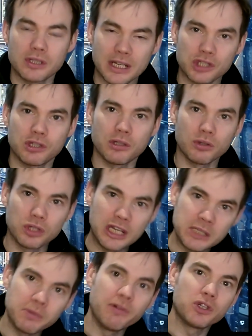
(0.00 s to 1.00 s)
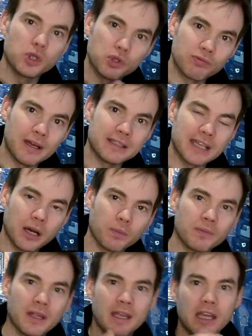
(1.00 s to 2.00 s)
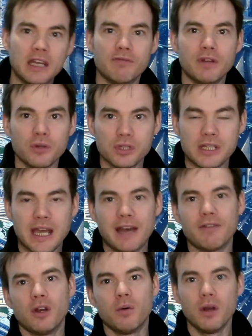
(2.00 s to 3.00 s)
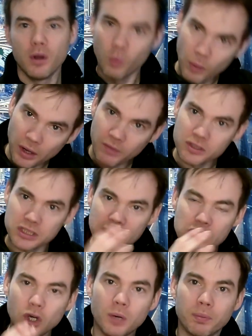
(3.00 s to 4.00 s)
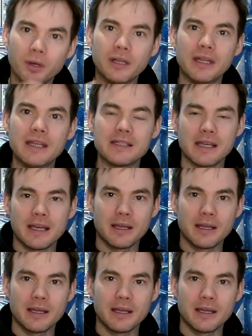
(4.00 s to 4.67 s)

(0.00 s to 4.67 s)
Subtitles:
So that signal needs to be reduced right down in a real scenario when obviously you're putting these,